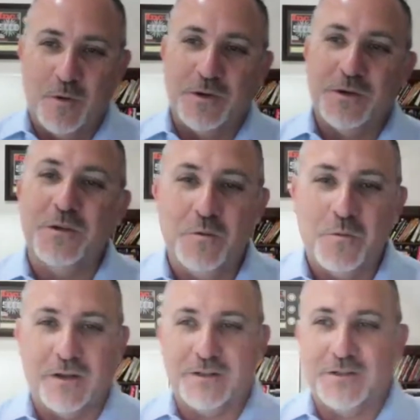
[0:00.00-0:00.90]
do you
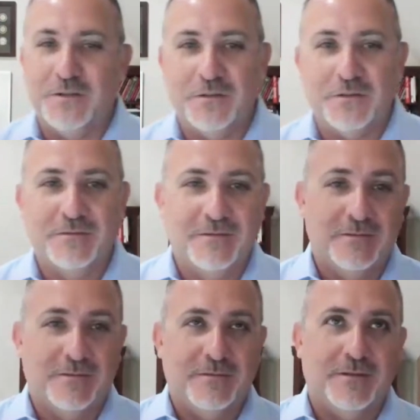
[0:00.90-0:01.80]
want to
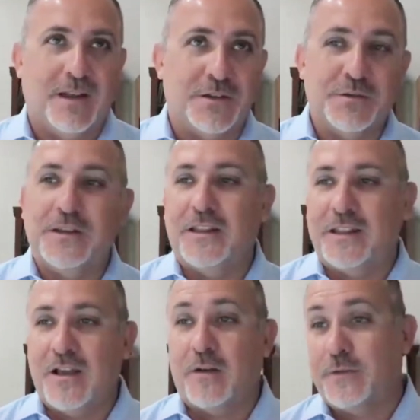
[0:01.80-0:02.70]
treat in
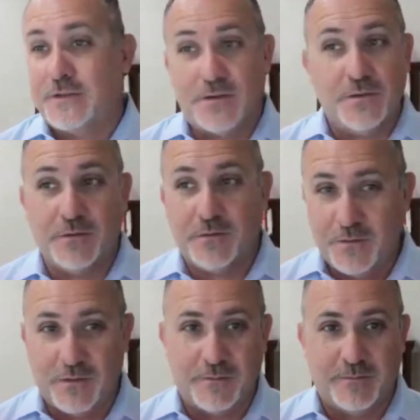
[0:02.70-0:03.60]
the office and who
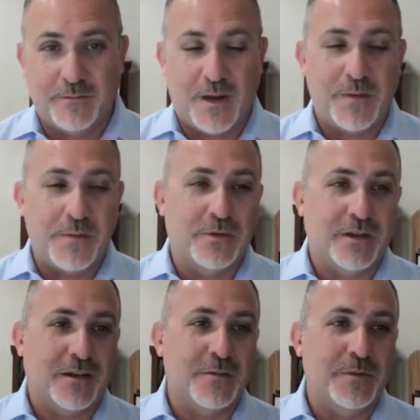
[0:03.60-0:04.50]
are the people
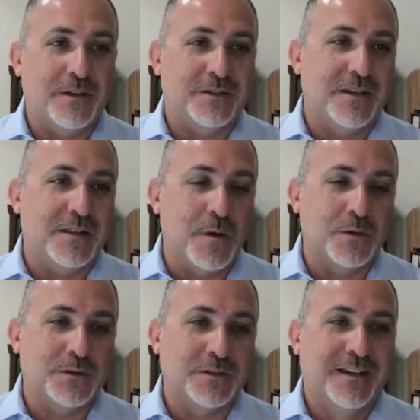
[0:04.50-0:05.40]
that could be seen the
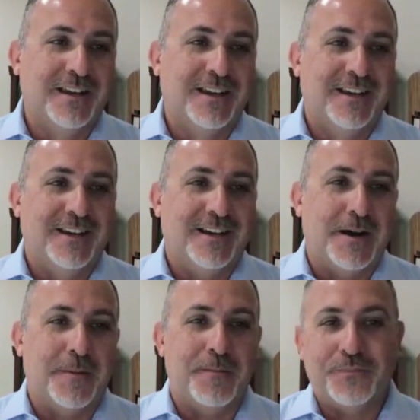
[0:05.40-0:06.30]
most.
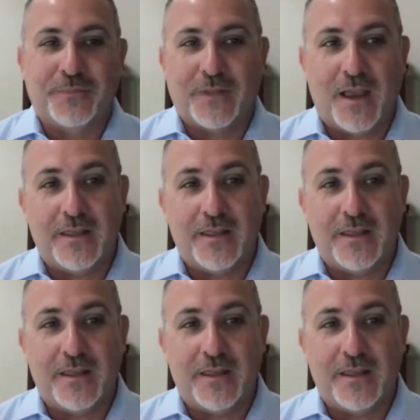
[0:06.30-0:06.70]
And then